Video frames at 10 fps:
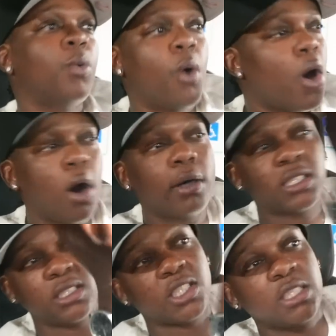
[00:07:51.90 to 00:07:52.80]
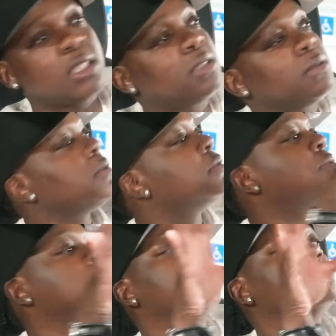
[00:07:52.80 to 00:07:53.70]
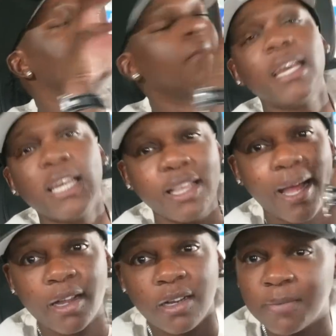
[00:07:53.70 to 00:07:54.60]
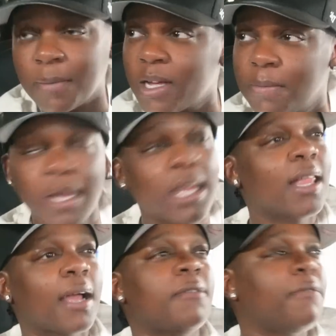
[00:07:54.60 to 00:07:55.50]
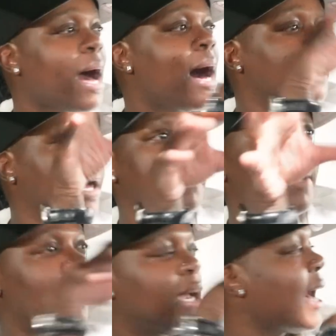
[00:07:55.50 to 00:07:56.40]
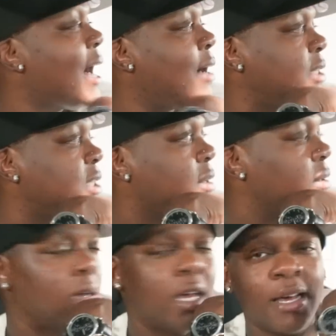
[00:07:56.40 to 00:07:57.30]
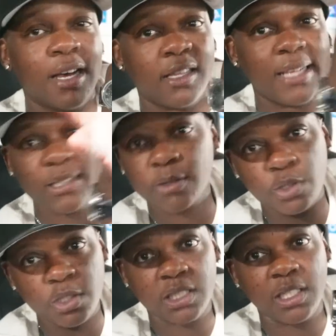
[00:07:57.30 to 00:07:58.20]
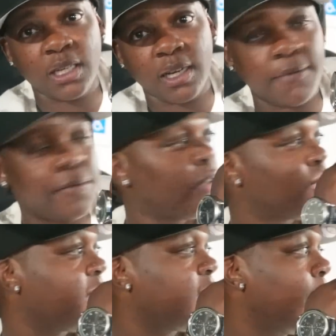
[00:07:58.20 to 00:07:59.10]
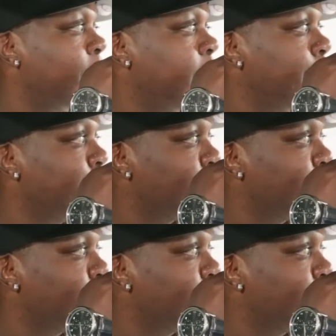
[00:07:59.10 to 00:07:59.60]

the walls and just make it like a vibe, like make it ours. So that's what you just seen in that footage right there. But